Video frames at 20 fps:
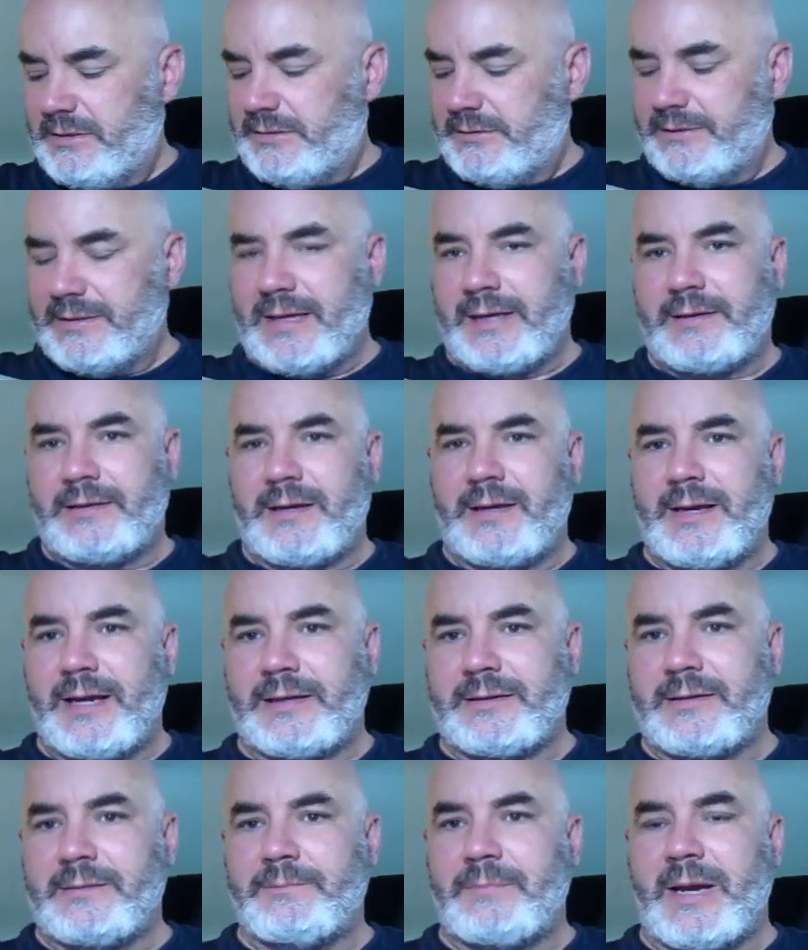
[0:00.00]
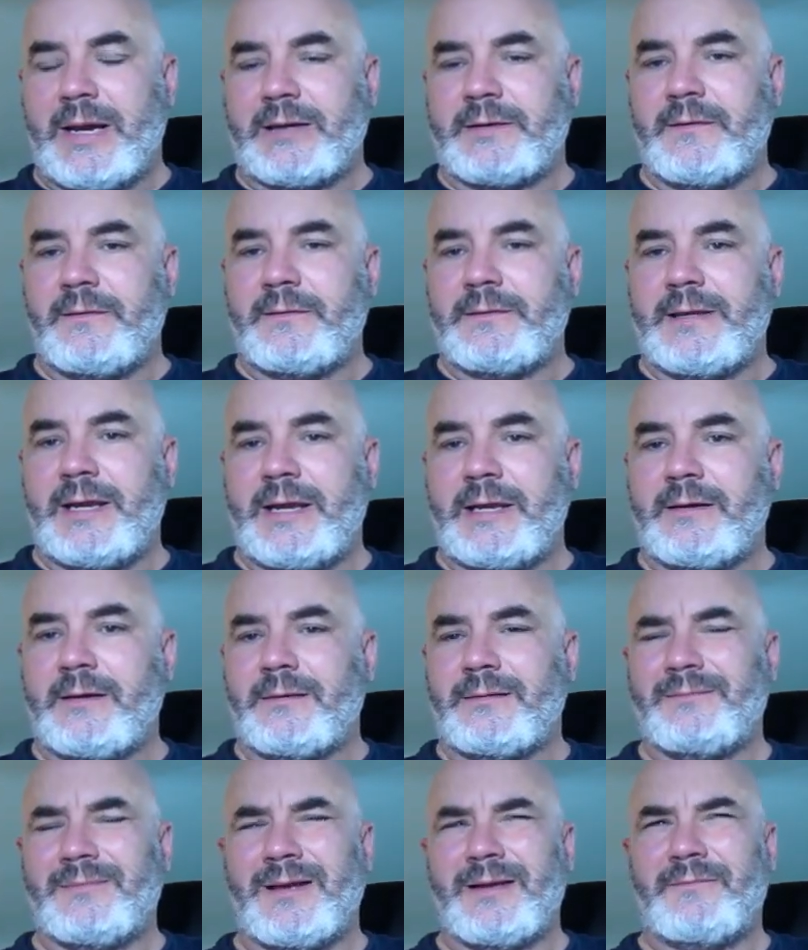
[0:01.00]
that connected back to the
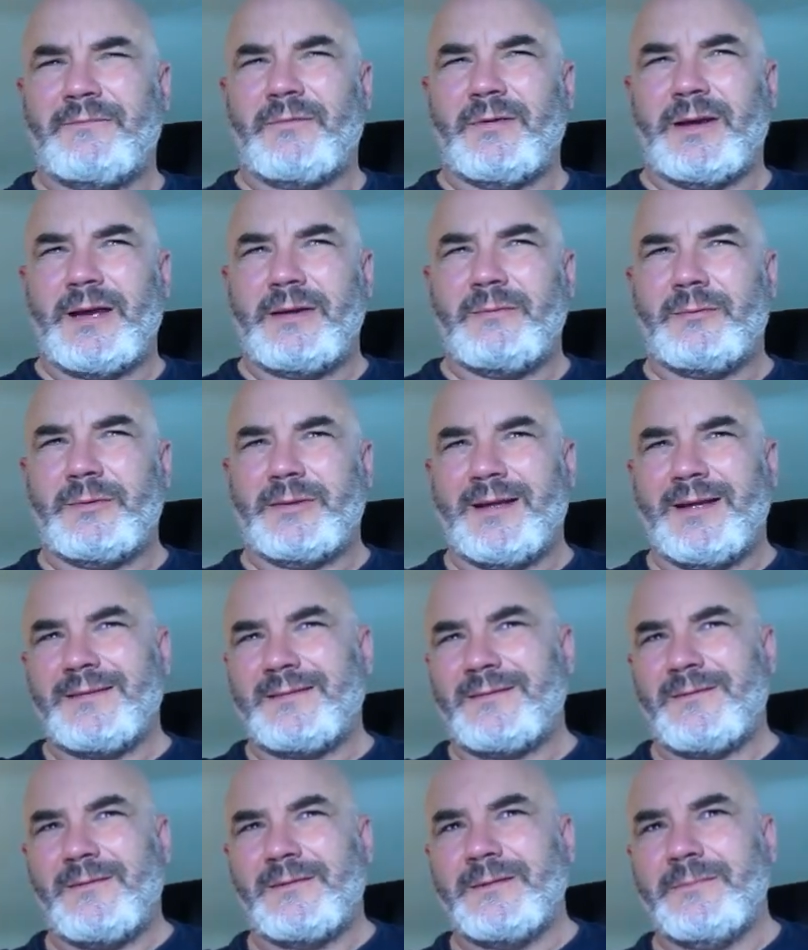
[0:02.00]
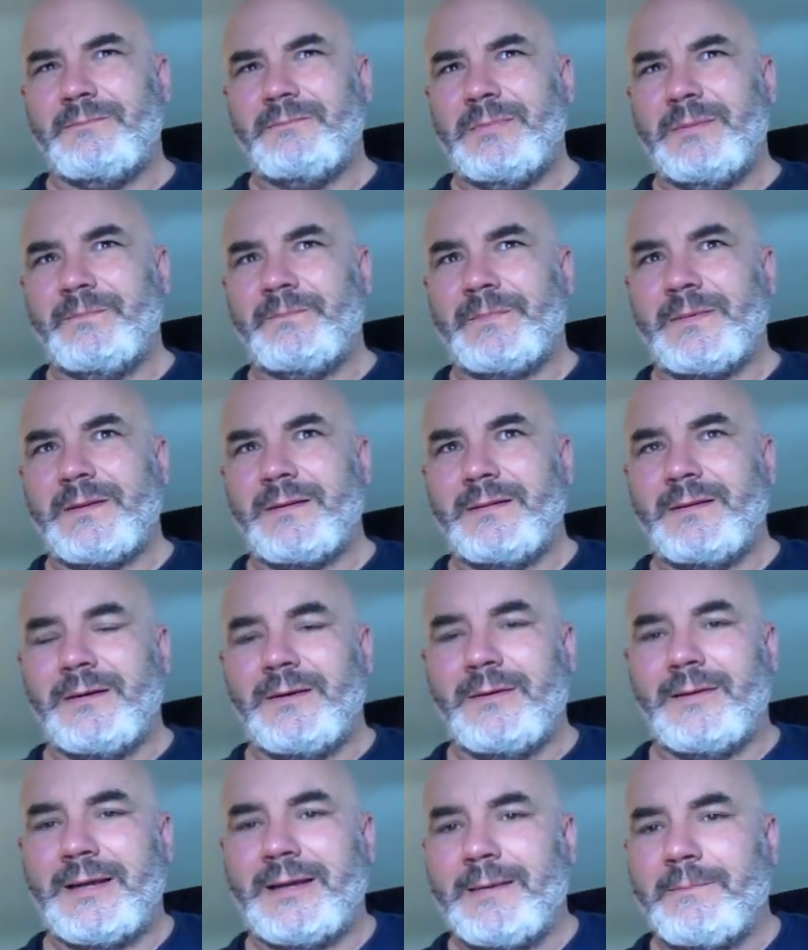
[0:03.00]
tail. I forget what that's called,
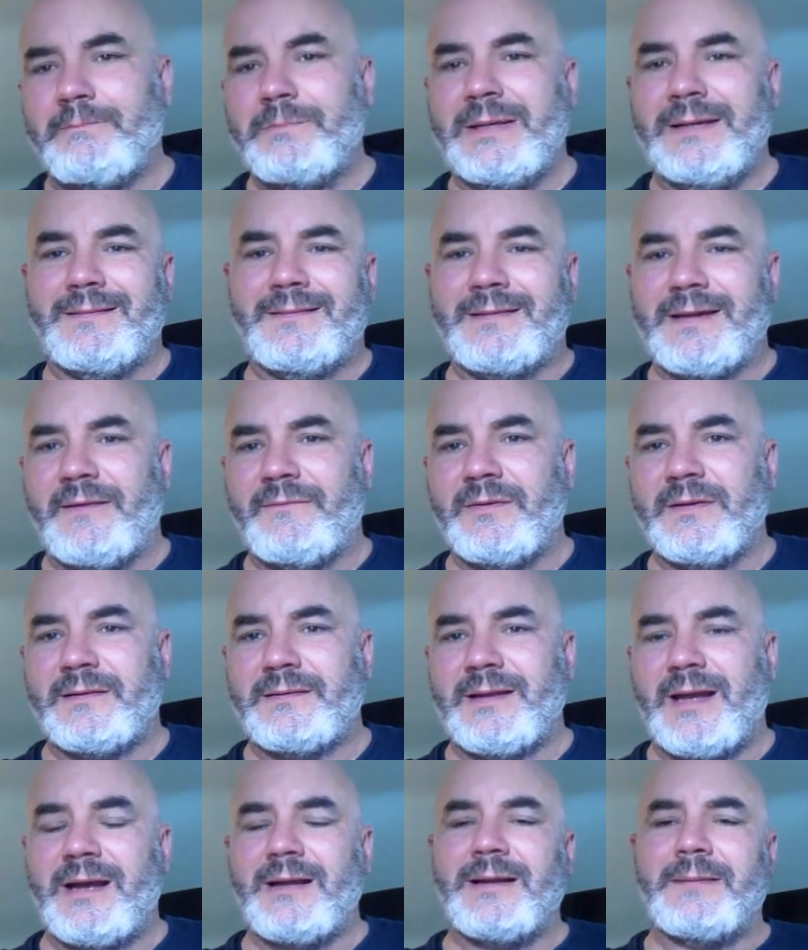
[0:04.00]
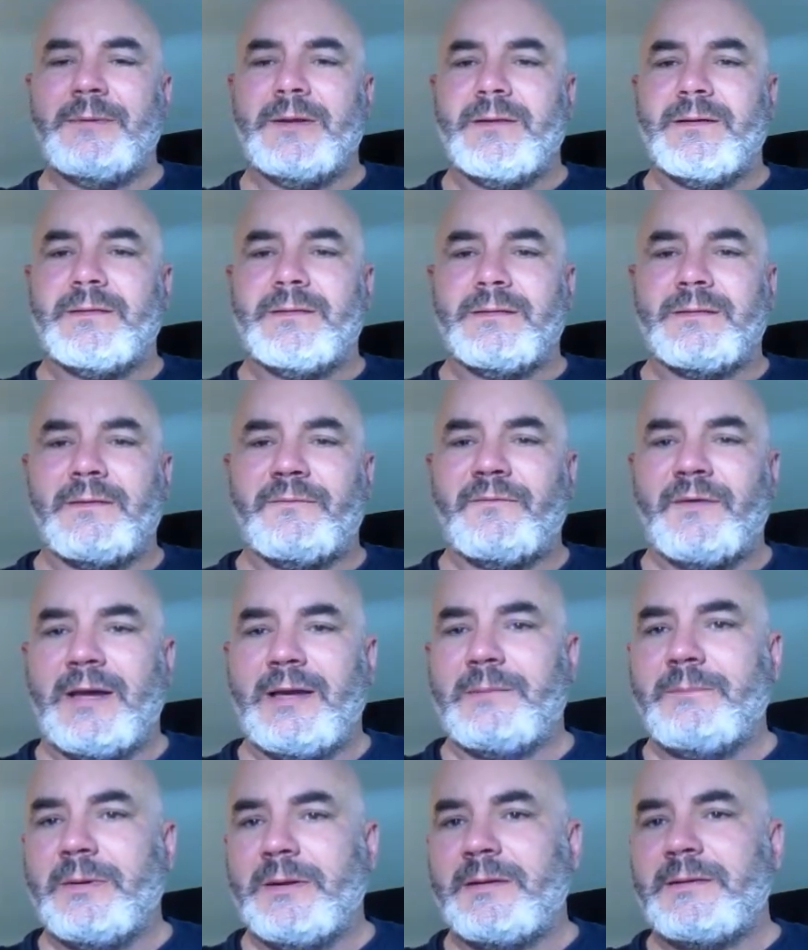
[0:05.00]
like a B7 style. I mean, this is a
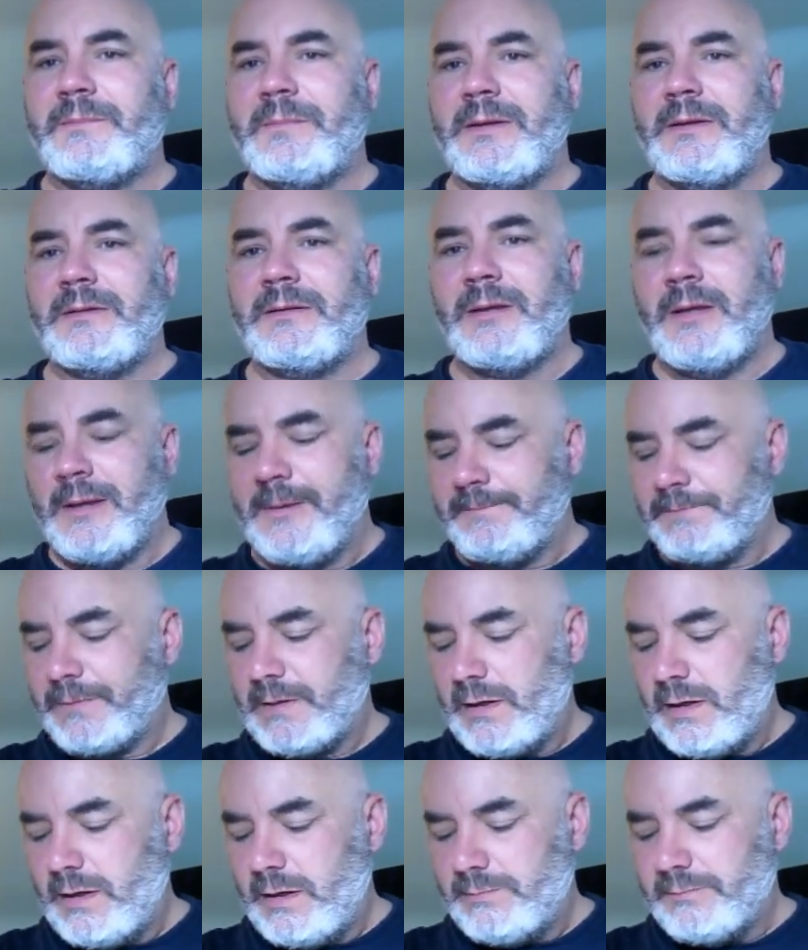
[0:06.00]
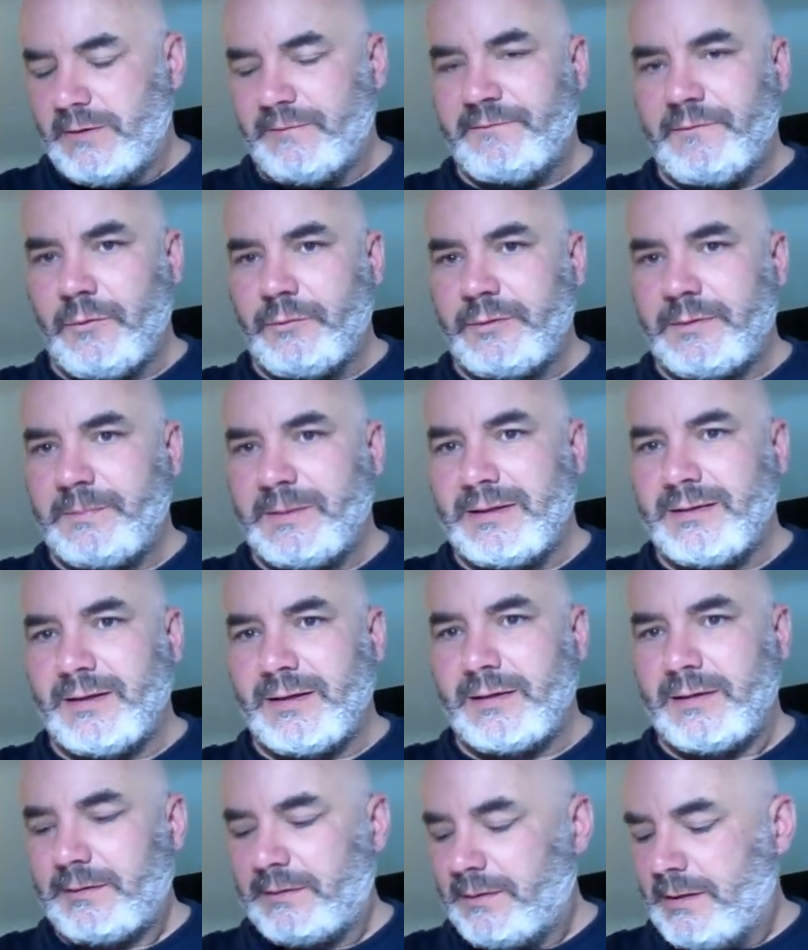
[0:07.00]
fake Bigsby, a Fosby, I
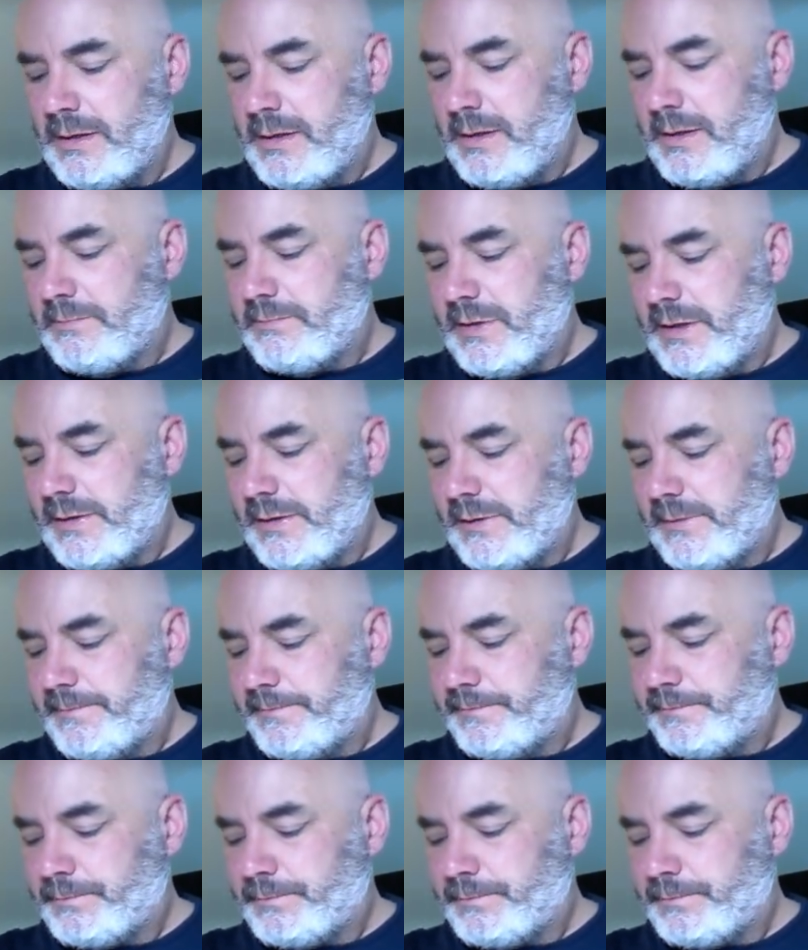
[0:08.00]
guess. But